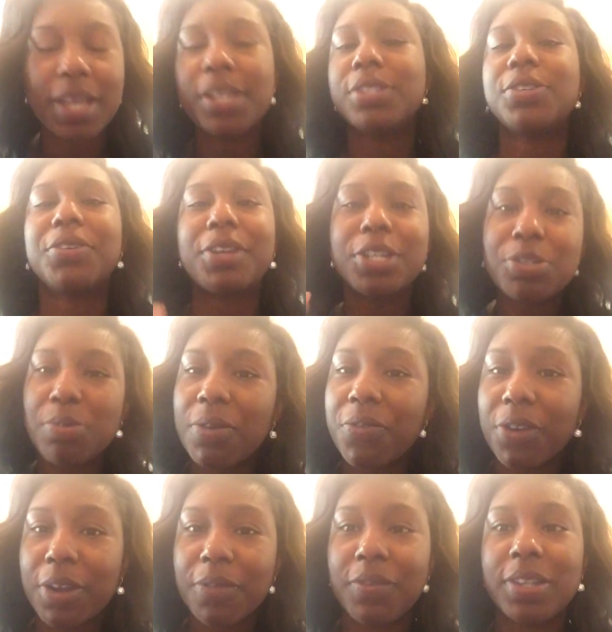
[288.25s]
So get you one
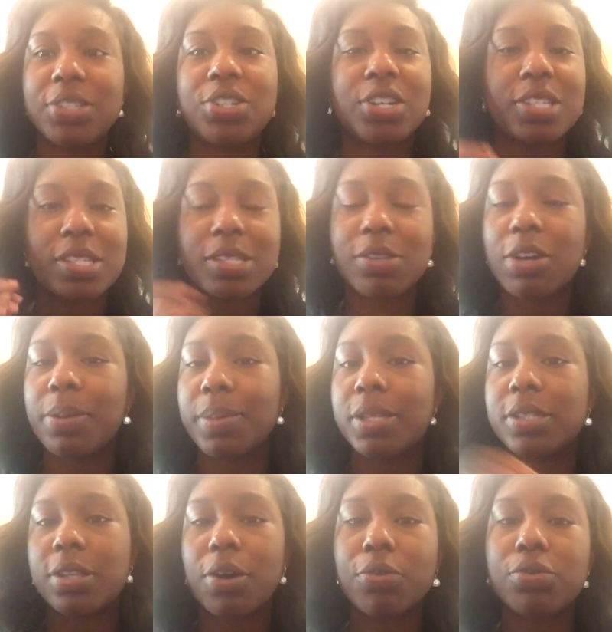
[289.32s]
for convention because it's going to be
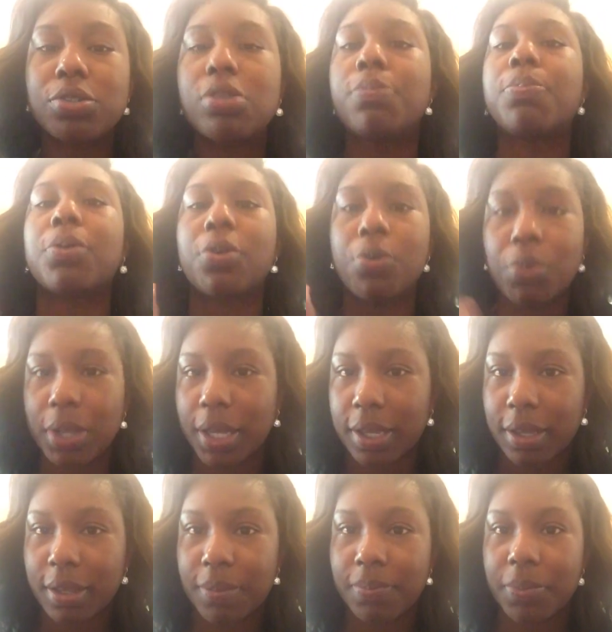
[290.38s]
so super
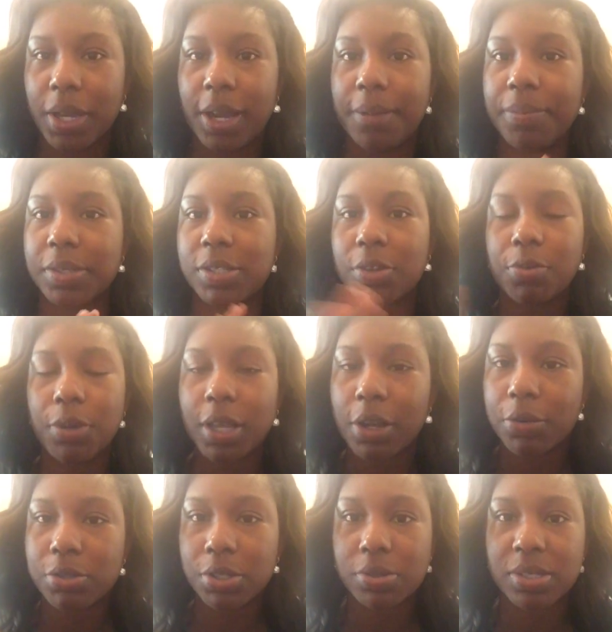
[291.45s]
quick. It's a quick
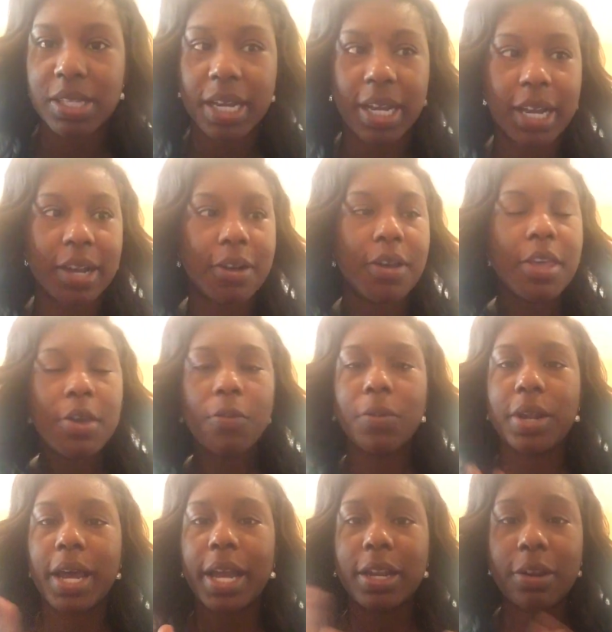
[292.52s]
go-to style.
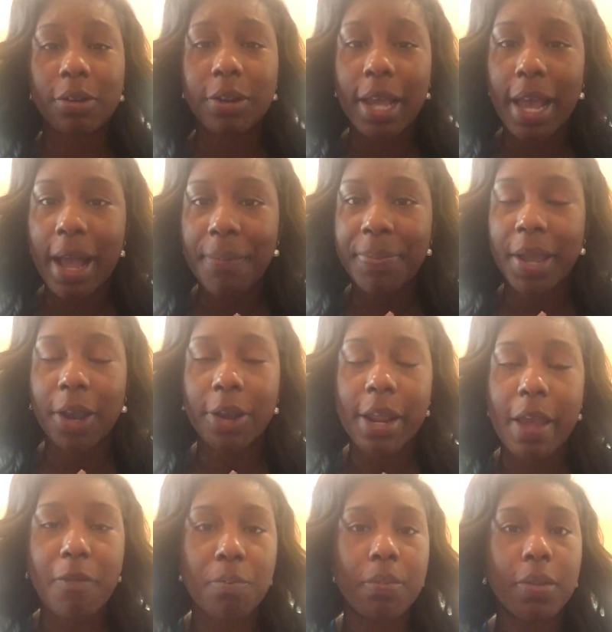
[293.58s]
When I'm not going to
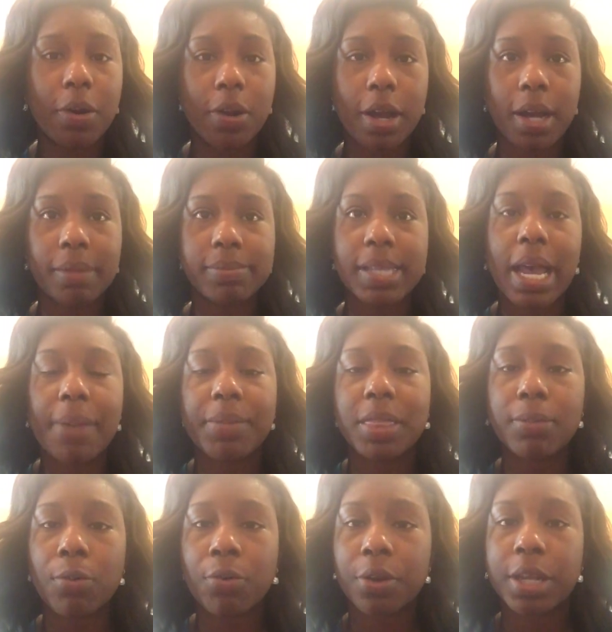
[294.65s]
have time in
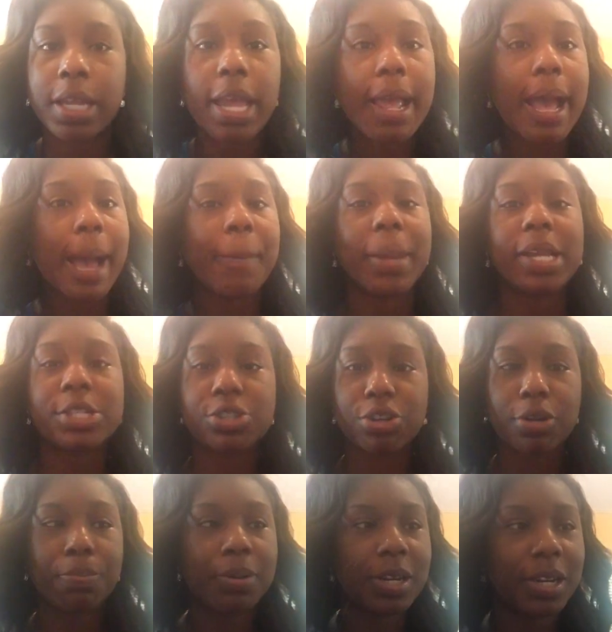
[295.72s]
the morning, I make
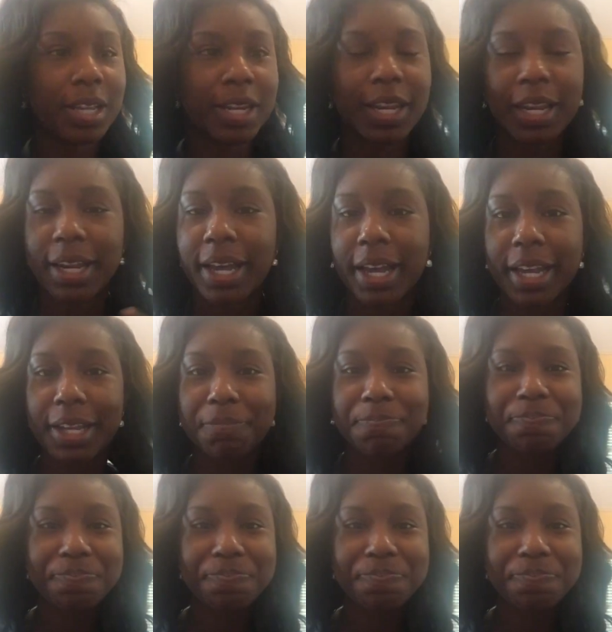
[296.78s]
sure to put it in at night.